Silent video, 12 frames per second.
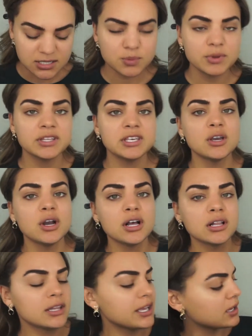it's this
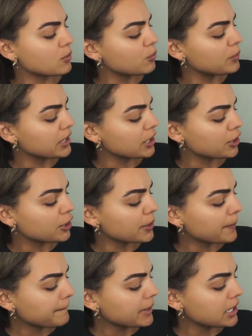really like
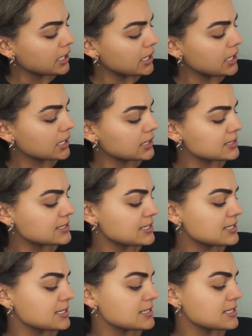weird putty
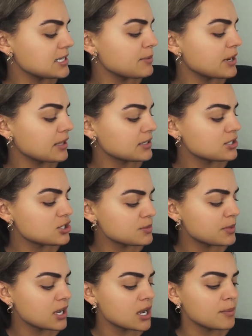consistency, but I like to
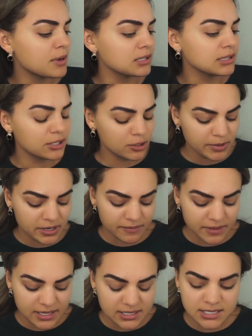just pick up a little bit
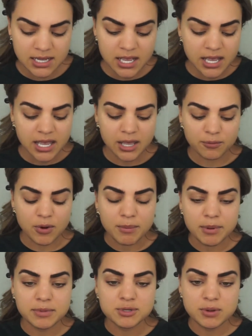of this and
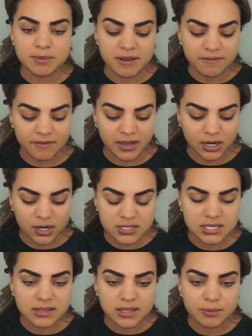rub it between my
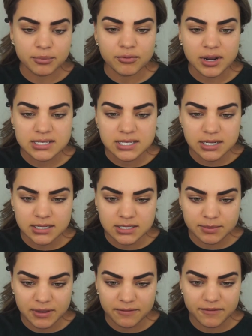fingers and then press it
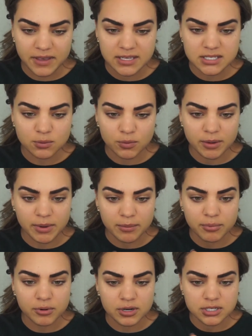into my face where
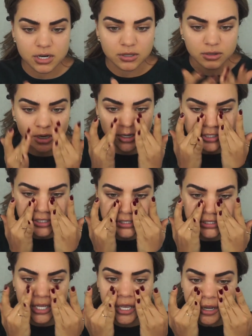my pores are
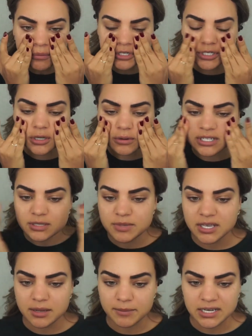largest, which is going
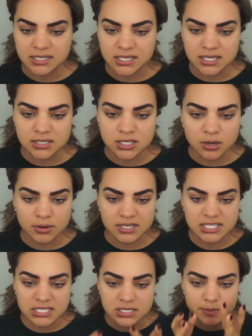to be in my
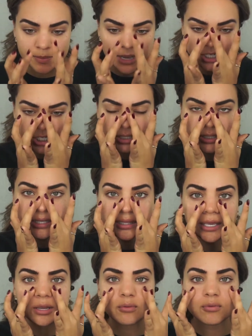T-zone,
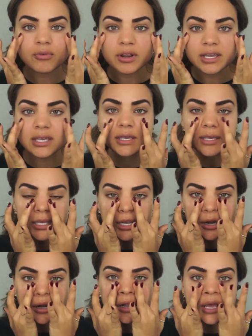especially like right
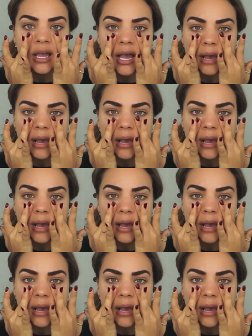here